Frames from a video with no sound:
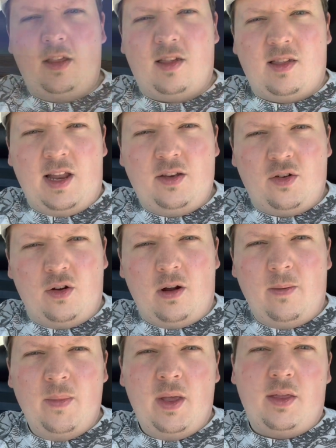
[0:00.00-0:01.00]
center
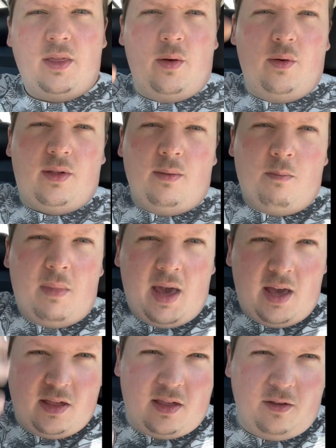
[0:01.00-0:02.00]
there was a
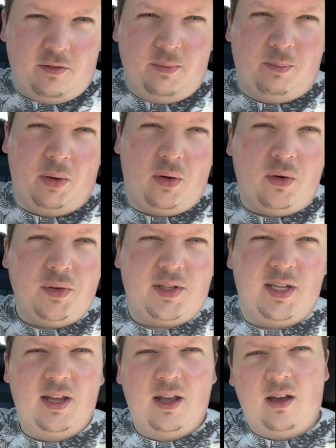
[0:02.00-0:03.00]
massive bolt
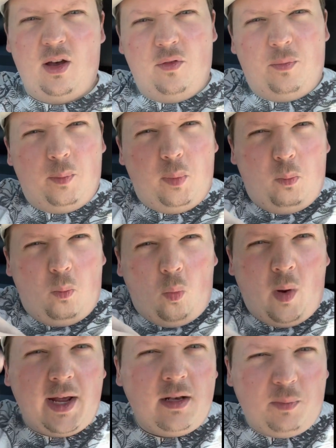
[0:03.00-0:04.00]
of
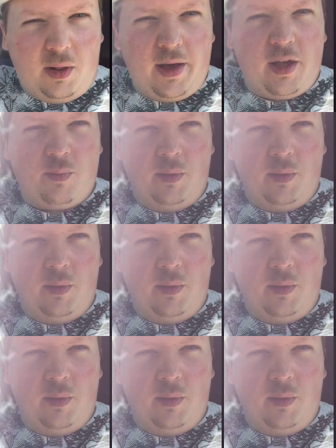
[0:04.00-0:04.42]
white plasma